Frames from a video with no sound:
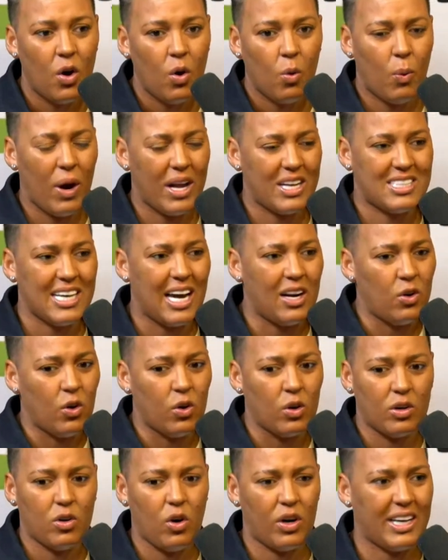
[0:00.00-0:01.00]
Where does that
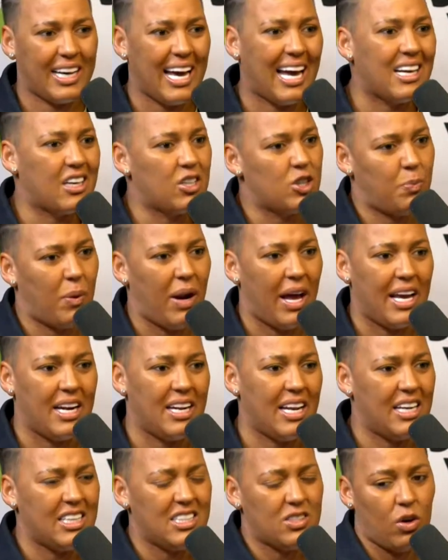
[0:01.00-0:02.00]
look? Conor Gallagher's playing.
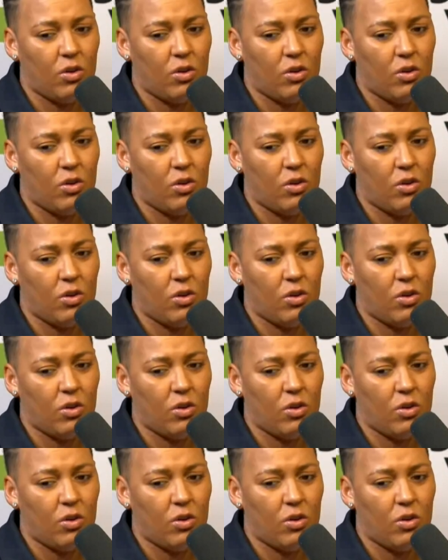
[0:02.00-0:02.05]
Then he's